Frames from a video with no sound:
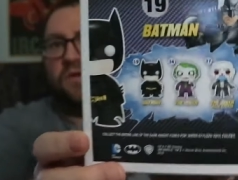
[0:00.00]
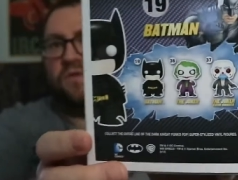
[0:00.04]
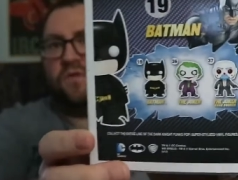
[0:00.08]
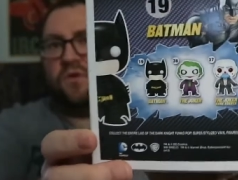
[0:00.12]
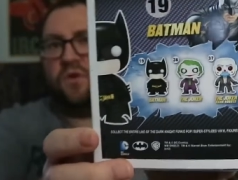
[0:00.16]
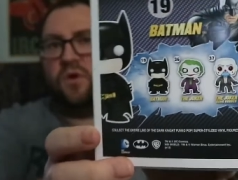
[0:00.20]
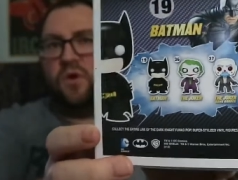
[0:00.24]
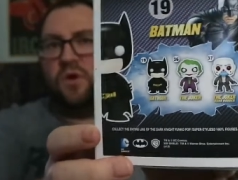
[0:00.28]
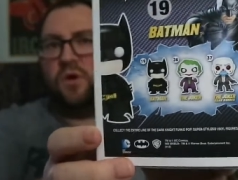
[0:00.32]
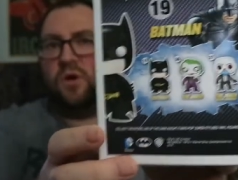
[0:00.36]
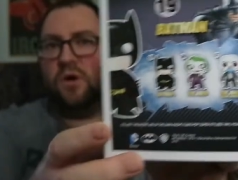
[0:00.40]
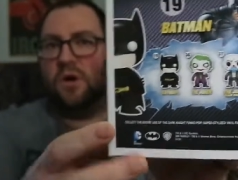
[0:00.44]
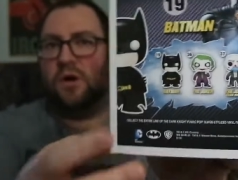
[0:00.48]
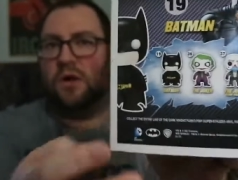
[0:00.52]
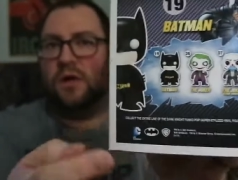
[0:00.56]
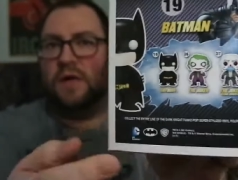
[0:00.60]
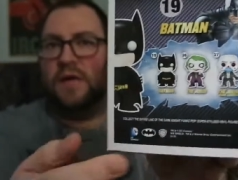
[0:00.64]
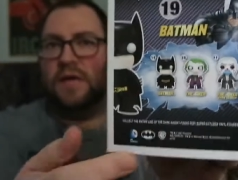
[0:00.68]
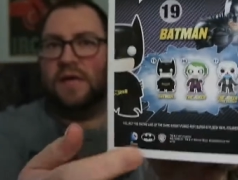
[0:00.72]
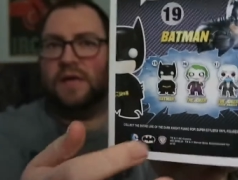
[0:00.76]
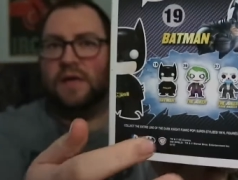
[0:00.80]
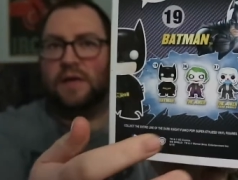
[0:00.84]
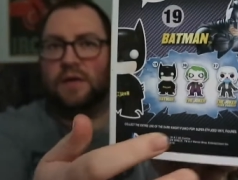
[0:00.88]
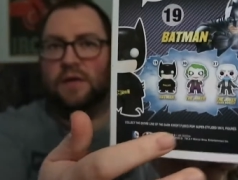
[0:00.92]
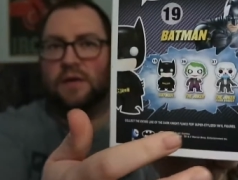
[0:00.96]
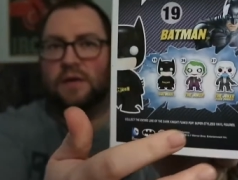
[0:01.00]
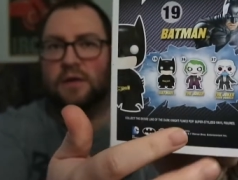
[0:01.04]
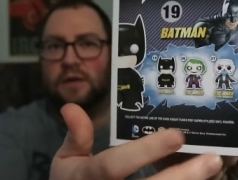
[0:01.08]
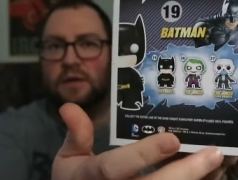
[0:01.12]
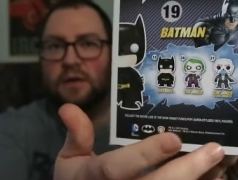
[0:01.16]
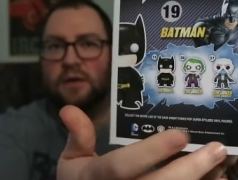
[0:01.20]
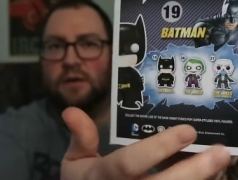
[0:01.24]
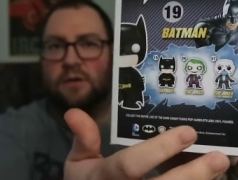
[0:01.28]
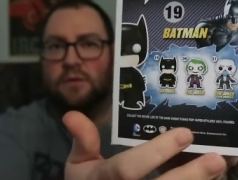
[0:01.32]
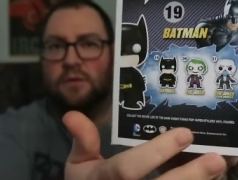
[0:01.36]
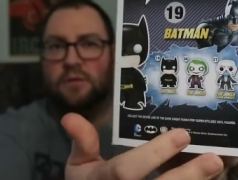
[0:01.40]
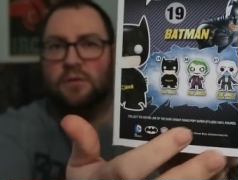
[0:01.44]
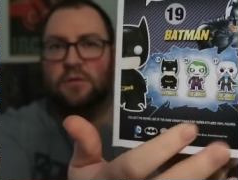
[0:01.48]
they've got
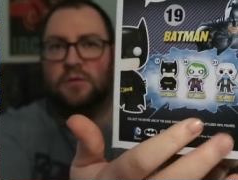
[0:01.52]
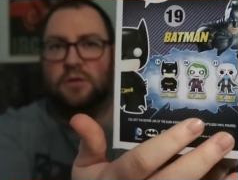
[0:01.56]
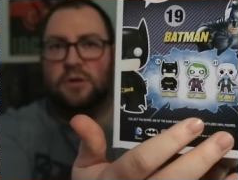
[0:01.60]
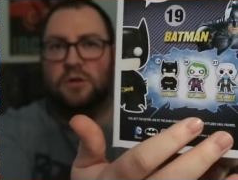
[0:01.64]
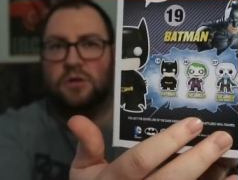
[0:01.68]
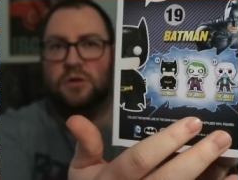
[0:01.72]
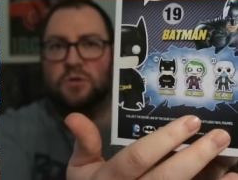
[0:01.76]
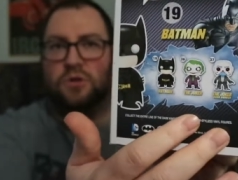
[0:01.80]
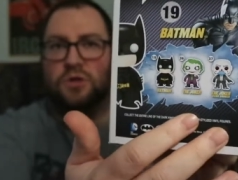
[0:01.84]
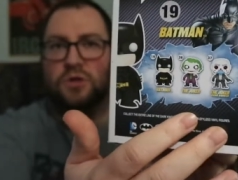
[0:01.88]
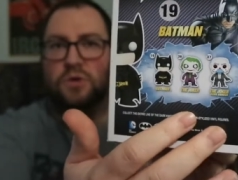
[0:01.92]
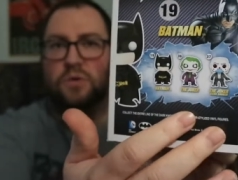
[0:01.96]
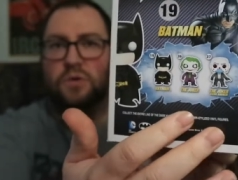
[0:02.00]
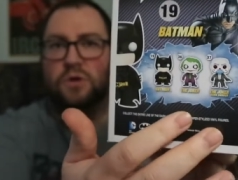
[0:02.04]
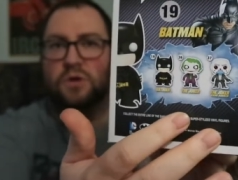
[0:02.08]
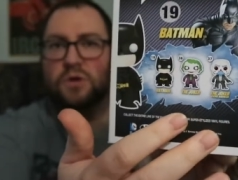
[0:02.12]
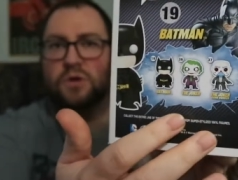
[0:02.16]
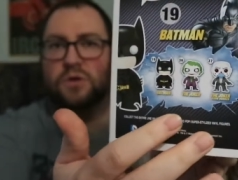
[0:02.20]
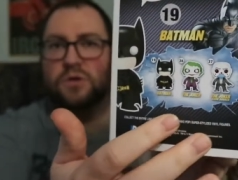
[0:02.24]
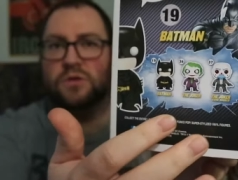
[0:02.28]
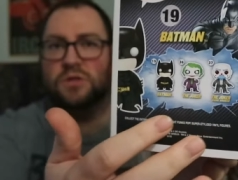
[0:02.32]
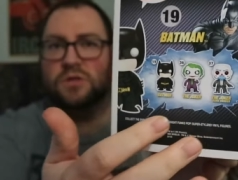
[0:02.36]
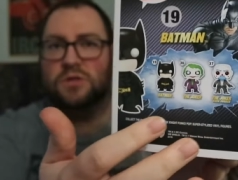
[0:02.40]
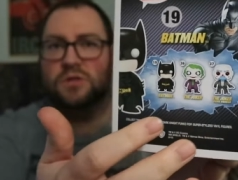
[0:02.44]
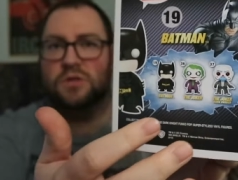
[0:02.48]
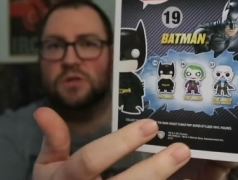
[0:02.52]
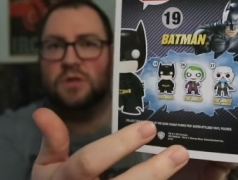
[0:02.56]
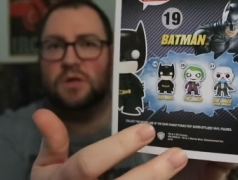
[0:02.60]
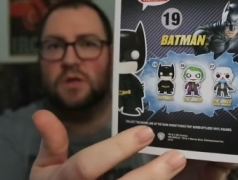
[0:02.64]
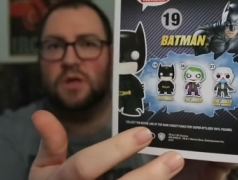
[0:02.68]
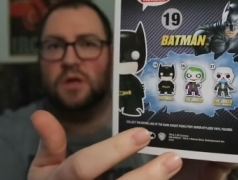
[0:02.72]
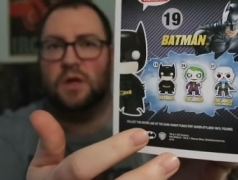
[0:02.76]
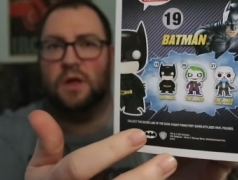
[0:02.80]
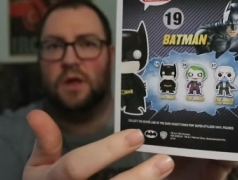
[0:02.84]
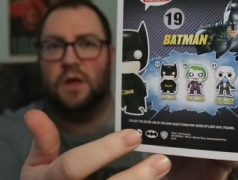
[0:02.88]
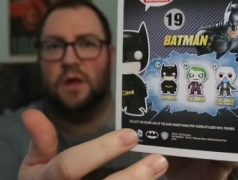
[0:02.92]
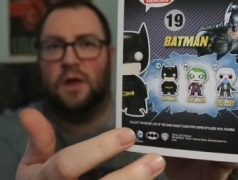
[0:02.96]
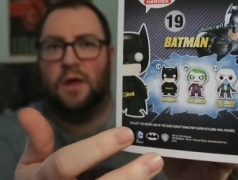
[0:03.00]
the two Jokers,
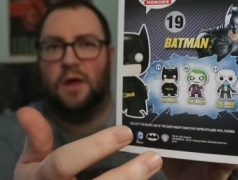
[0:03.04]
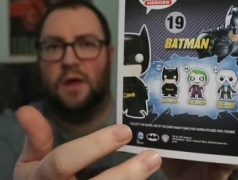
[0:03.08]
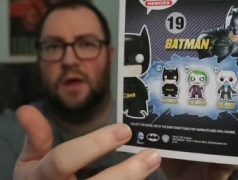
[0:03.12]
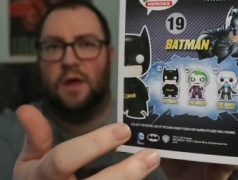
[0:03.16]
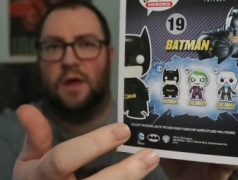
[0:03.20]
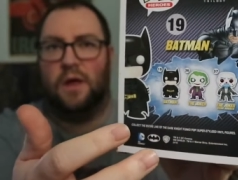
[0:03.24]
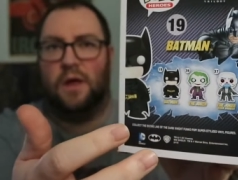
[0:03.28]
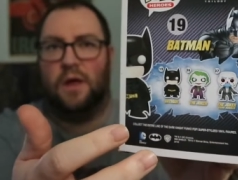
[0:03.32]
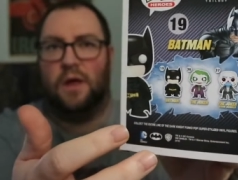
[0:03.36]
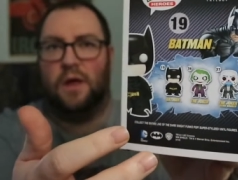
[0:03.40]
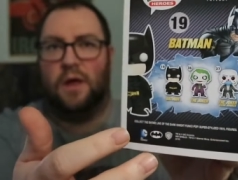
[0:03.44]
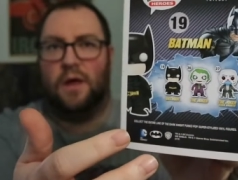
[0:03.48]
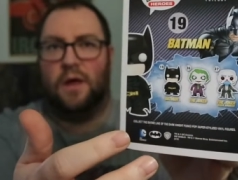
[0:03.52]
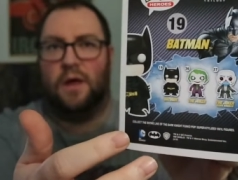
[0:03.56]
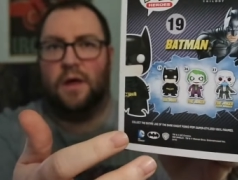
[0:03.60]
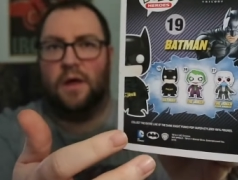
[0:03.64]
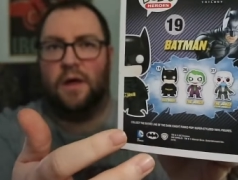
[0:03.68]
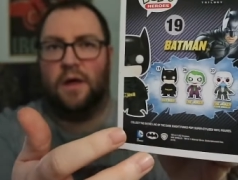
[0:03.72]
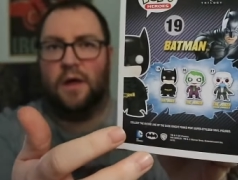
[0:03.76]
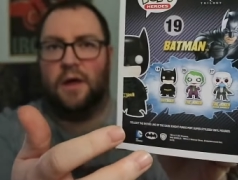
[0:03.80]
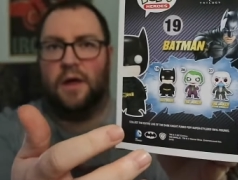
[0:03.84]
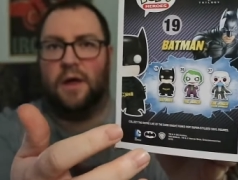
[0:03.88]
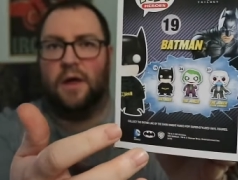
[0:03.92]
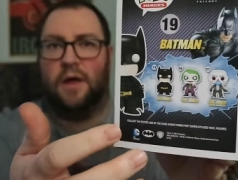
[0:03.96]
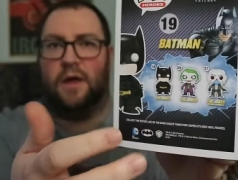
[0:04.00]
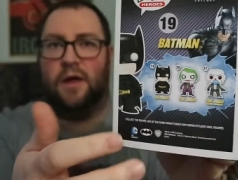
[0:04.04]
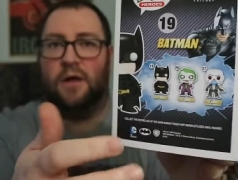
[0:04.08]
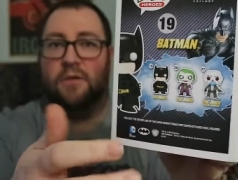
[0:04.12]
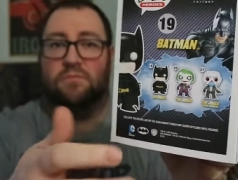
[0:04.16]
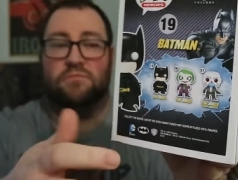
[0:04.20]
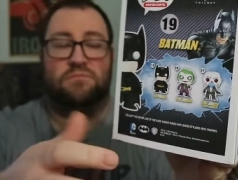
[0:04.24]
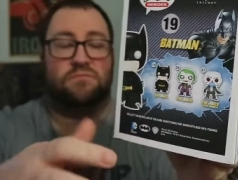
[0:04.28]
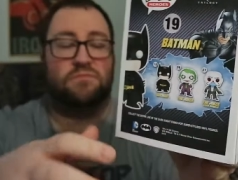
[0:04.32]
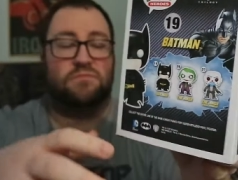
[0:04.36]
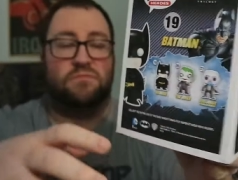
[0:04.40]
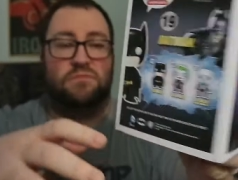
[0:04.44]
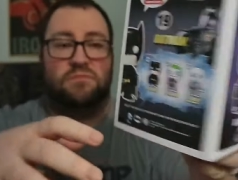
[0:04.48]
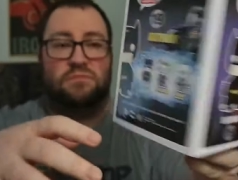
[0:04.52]

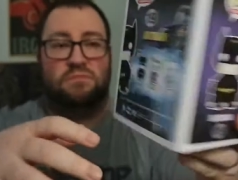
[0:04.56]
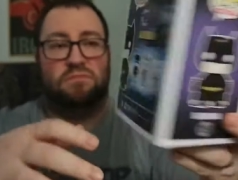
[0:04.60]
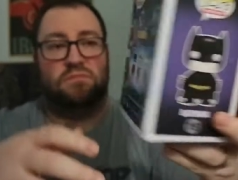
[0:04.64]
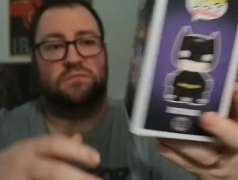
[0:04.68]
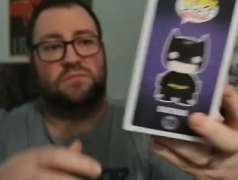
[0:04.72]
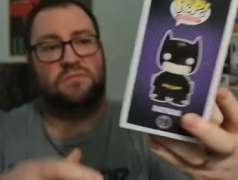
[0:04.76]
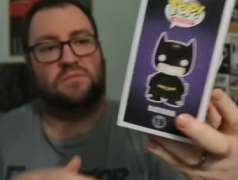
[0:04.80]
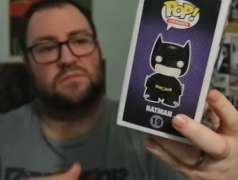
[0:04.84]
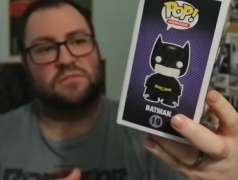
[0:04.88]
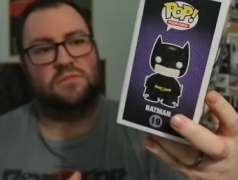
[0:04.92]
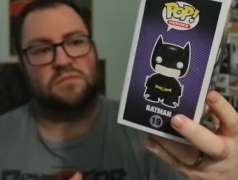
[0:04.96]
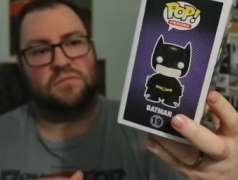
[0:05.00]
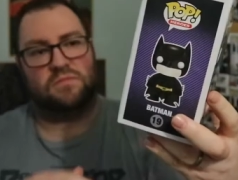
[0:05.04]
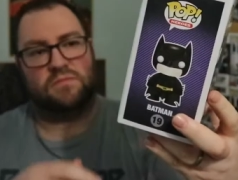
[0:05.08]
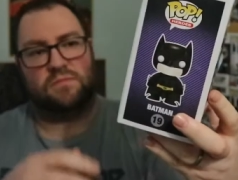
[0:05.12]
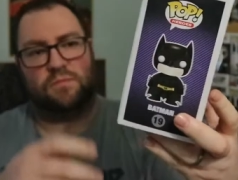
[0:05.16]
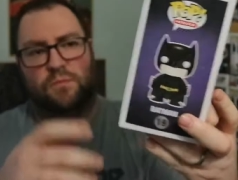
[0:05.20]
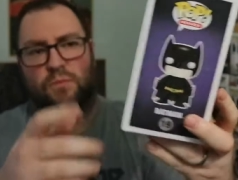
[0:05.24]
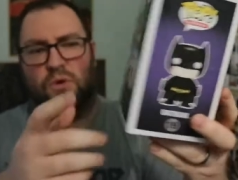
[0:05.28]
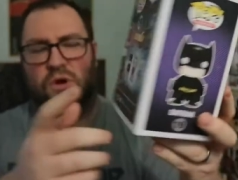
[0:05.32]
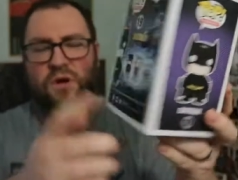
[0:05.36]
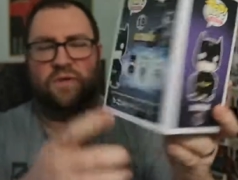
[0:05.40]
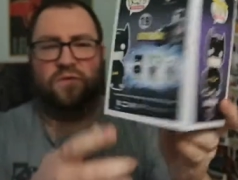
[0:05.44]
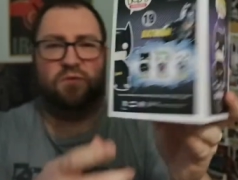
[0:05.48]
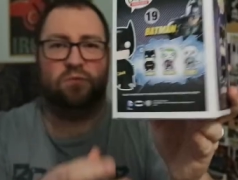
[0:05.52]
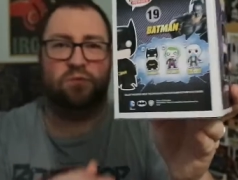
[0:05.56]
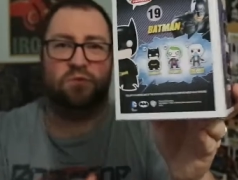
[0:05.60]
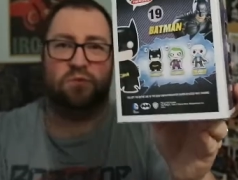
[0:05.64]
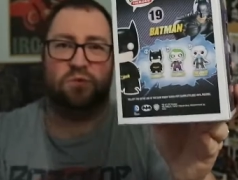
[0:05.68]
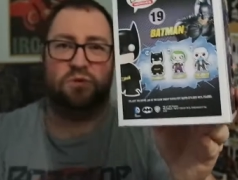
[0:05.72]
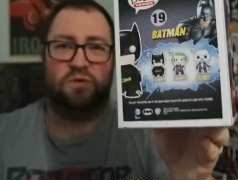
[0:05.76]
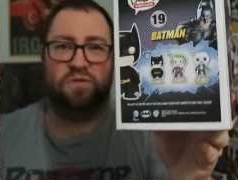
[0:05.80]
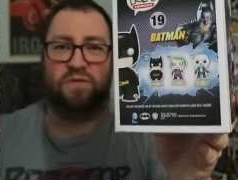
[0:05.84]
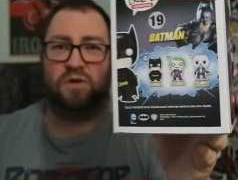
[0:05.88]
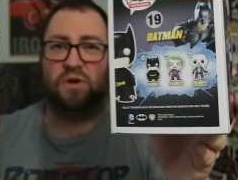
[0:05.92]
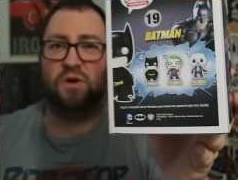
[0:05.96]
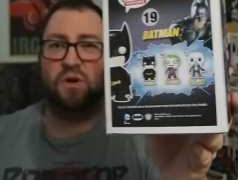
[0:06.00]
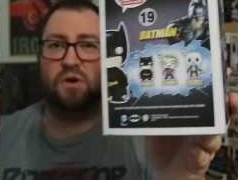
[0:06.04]
um, one of them's
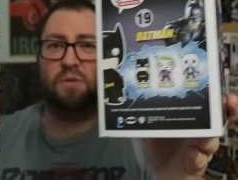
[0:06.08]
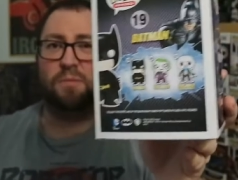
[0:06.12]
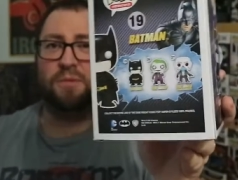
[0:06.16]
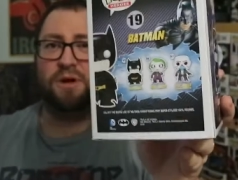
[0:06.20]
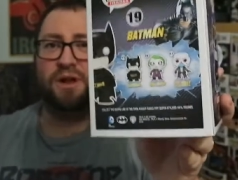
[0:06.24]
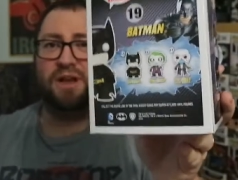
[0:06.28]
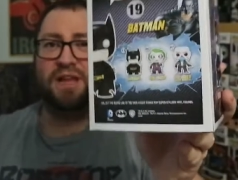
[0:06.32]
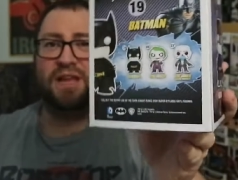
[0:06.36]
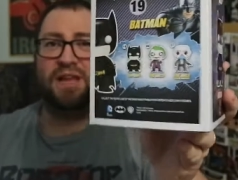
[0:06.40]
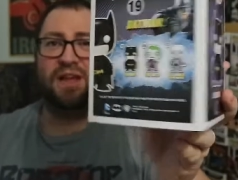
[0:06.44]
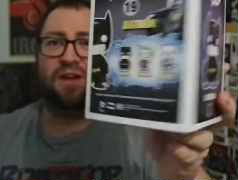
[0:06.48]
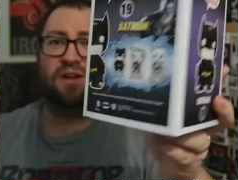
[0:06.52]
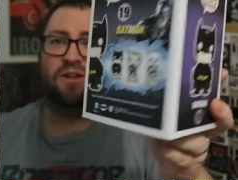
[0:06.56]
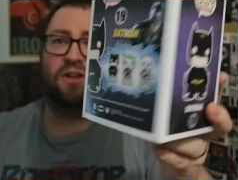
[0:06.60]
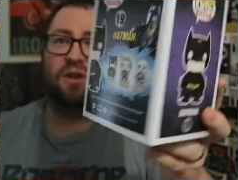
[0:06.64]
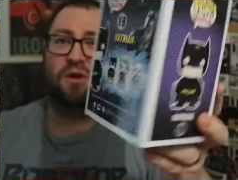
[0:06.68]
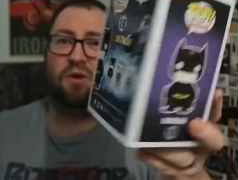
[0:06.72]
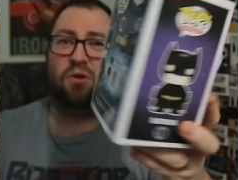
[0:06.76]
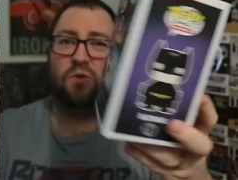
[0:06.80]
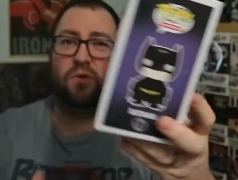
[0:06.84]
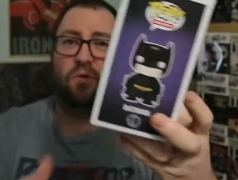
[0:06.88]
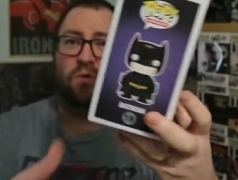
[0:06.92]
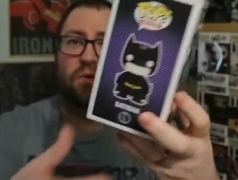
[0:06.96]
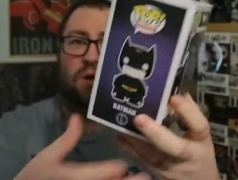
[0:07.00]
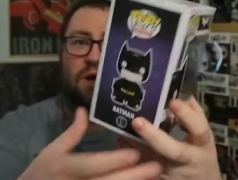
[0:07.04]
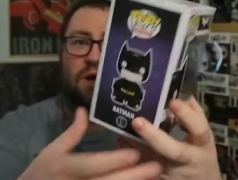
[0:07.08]
worth a lot of money. I don't know